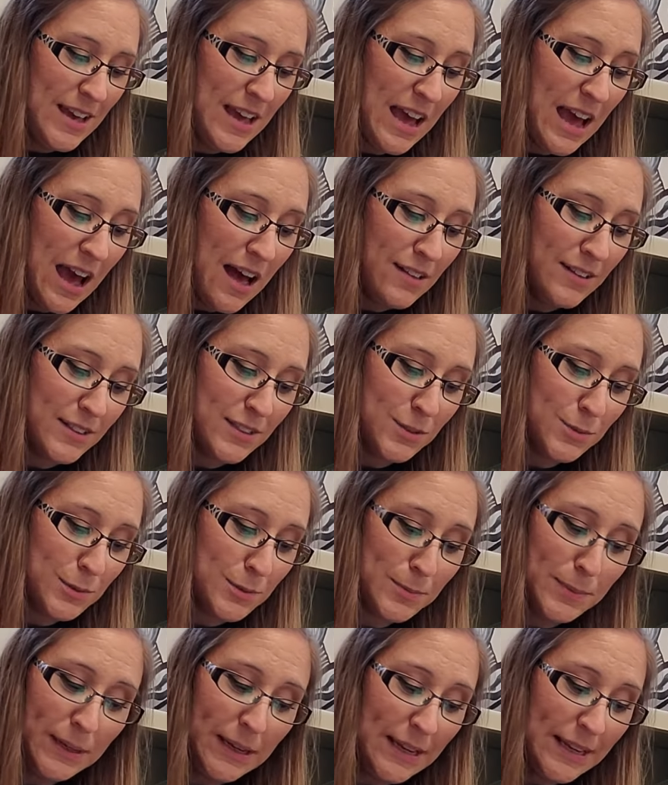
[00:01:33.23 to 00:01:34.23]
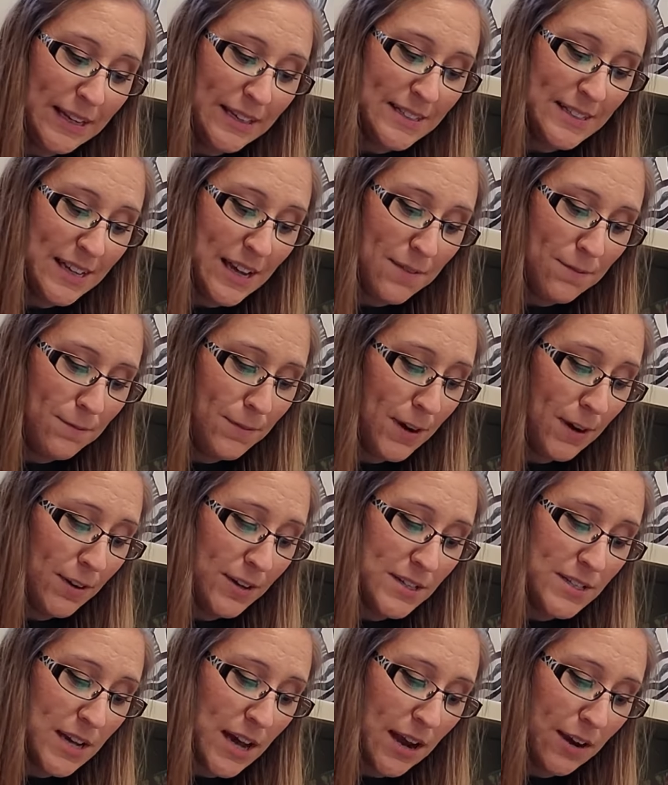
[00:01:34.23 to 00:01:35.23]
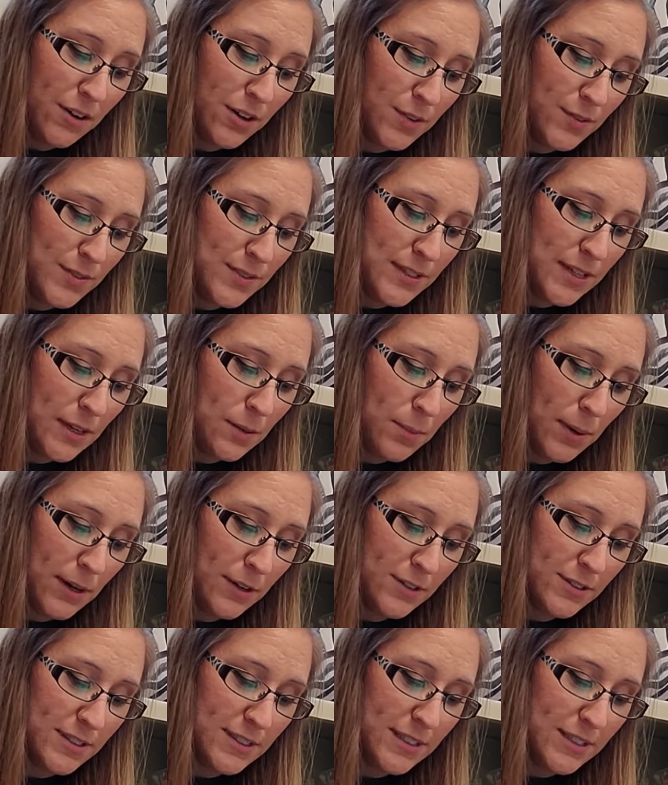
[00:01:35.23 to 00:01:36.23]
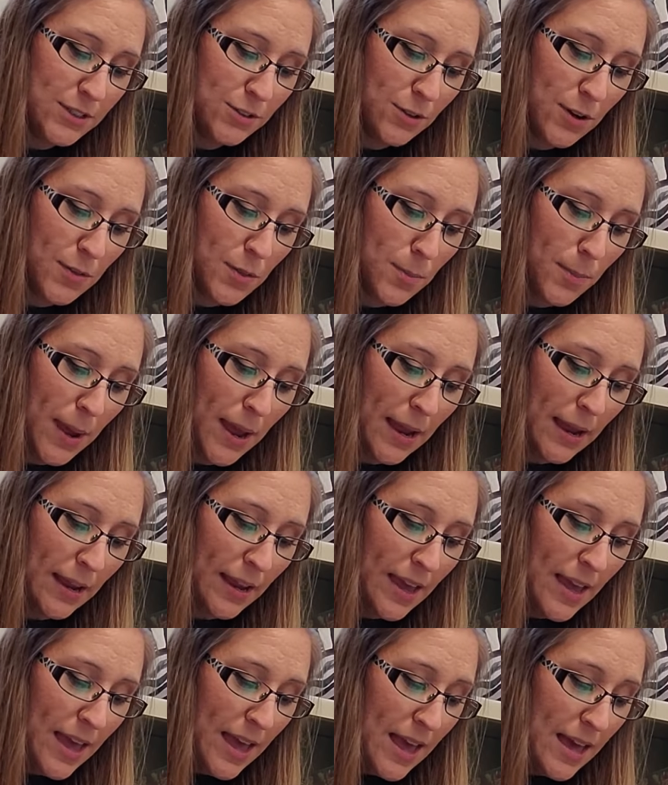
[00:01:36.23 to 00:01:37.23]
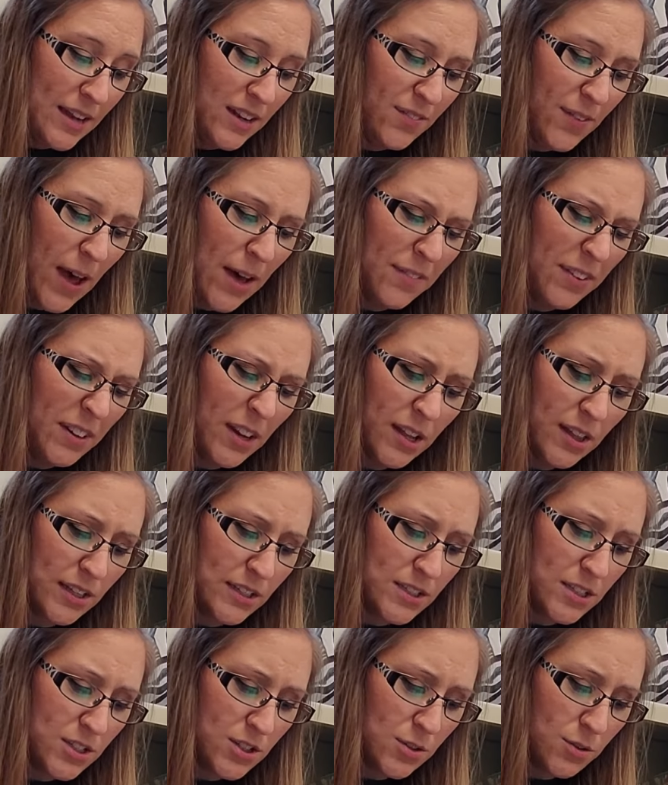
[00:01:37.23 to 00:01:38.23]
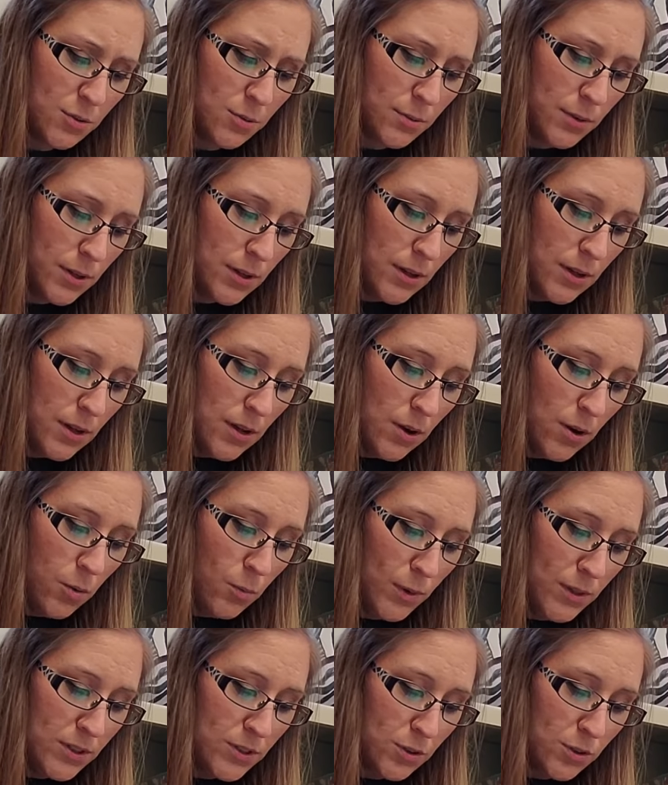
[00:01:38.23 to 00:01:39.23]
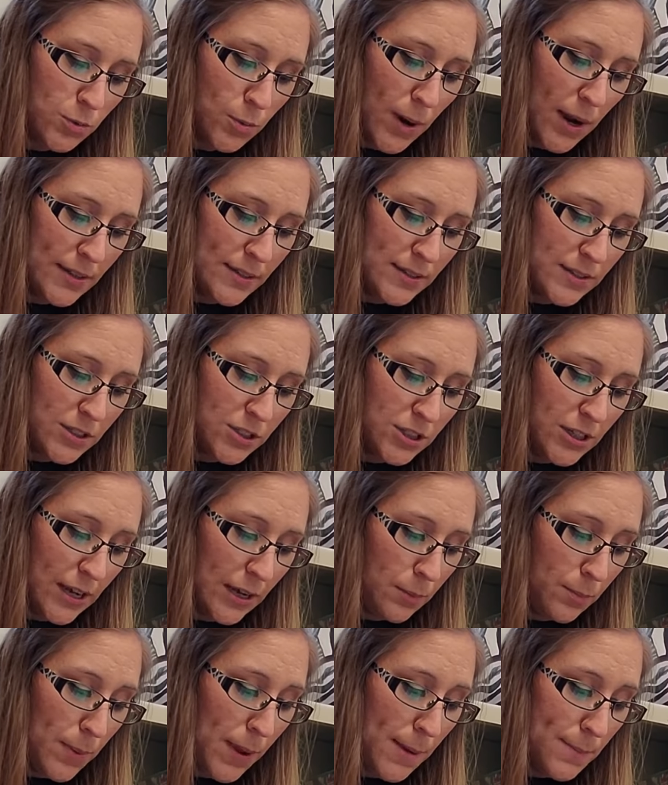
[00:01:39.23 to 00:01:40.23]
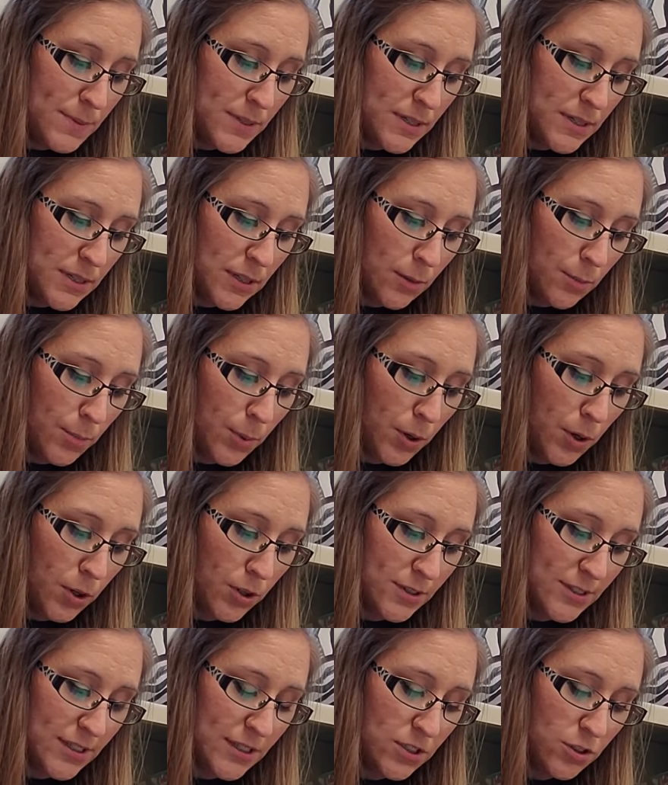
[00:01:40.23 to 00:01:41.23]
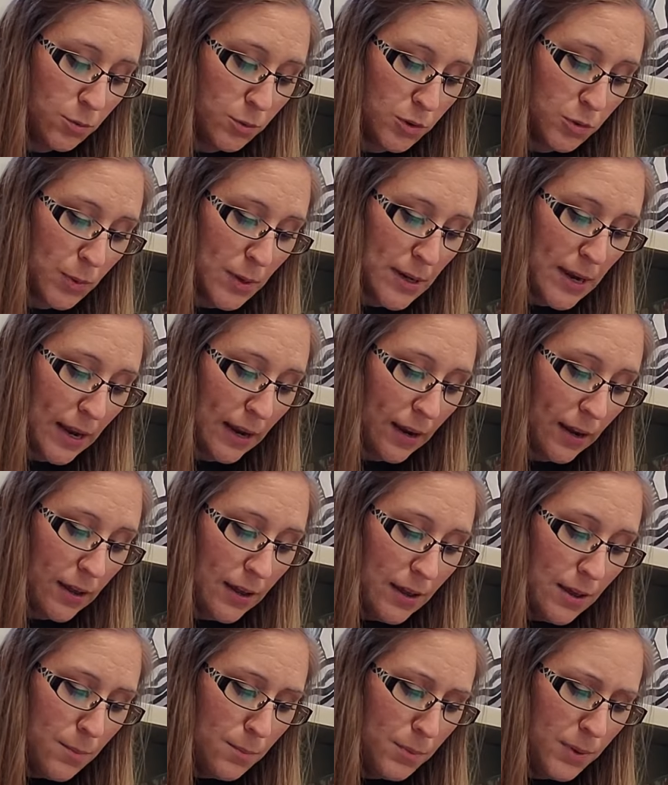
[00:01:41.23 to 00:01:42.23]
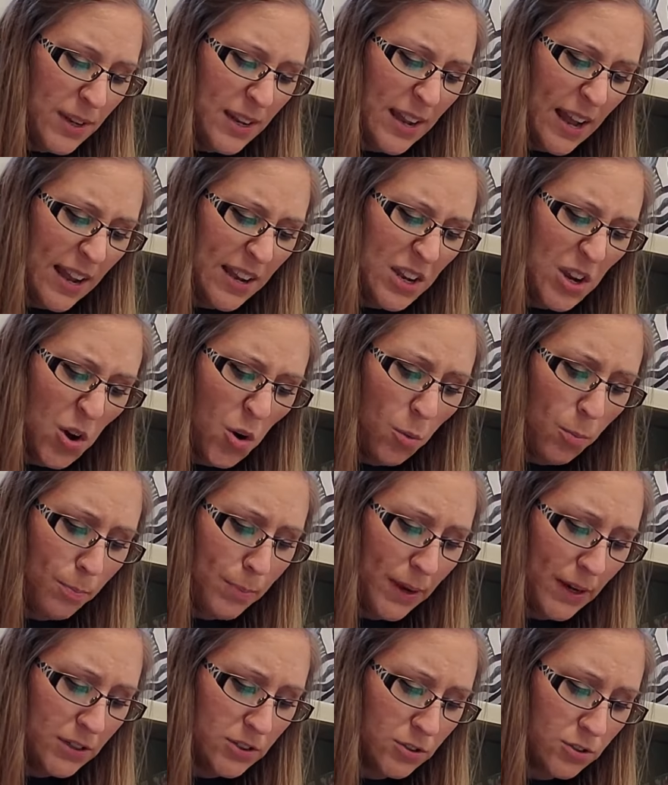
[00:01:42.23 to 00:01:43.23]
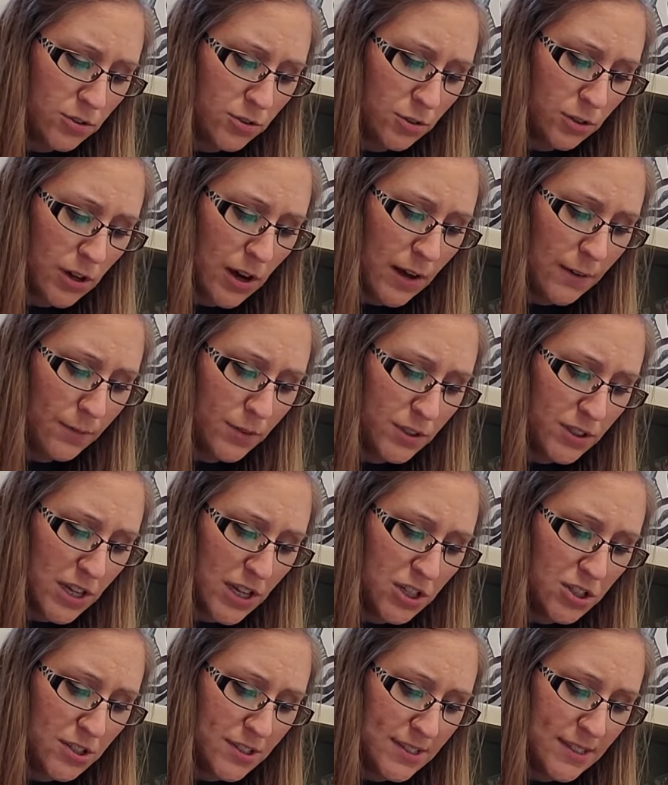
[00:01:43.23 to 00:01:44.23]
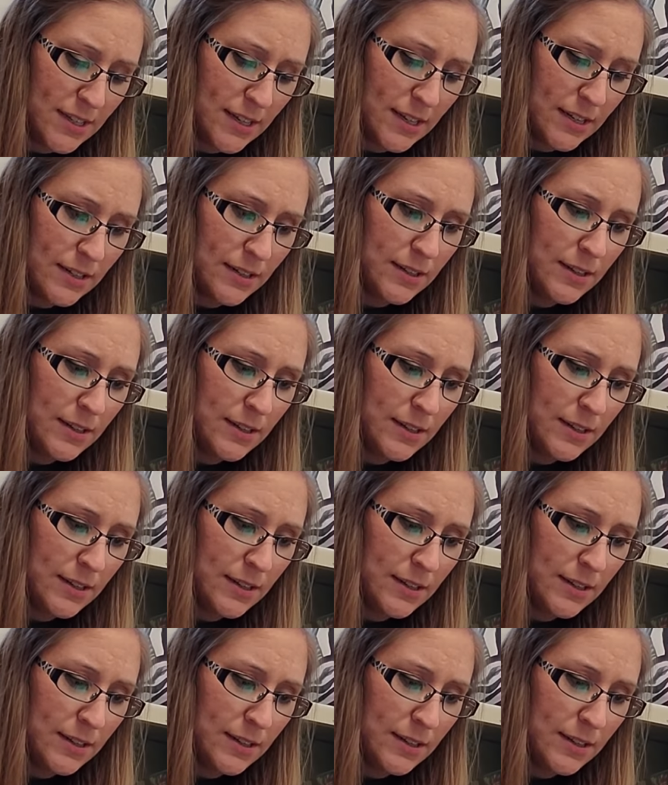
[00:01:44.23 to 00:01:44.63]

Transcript: Alice was beginning to get very tired of sitting by her sister on the bank and of having nothing to do. Once or twice she had peeped into the book her sister was reading, but it had no pictures or conversations in it.